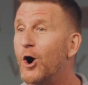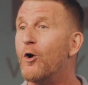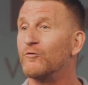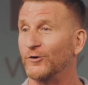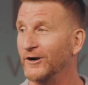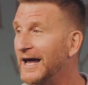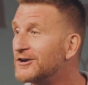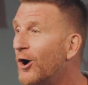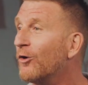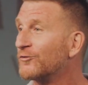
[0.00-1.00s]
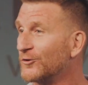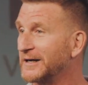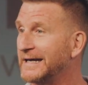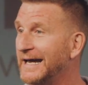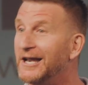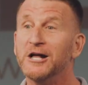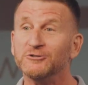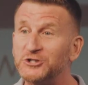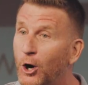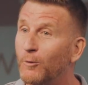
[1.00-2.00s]
over and over again.
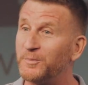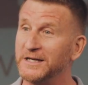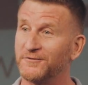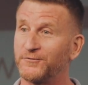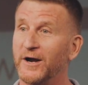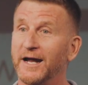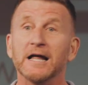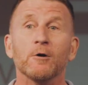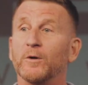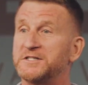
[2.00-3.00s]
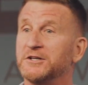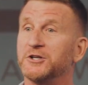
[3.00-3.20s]
Don't be afraid. What is he